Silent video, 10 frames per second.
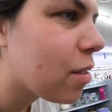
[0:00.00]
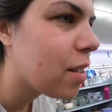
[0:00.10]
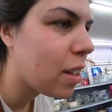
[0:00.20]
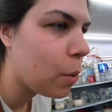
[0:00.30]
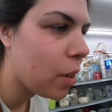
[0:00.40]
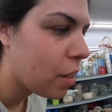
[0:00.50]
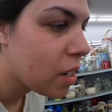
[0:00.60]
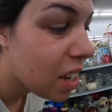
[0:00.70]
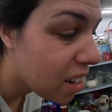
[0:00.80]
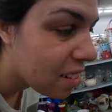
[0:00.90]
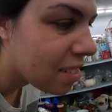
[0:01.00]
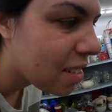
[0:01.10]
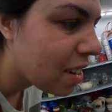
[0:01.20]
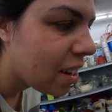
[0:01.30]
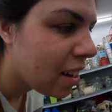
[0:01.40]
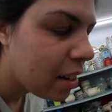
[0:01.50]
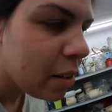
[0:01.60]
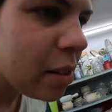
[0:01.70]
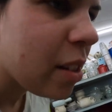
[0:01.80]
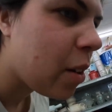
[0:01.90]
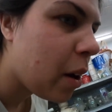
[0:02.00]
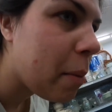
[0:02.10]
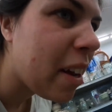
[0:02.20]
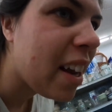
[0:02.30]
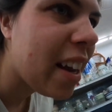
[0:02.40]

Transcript: aren't really worth a ton. So I'm not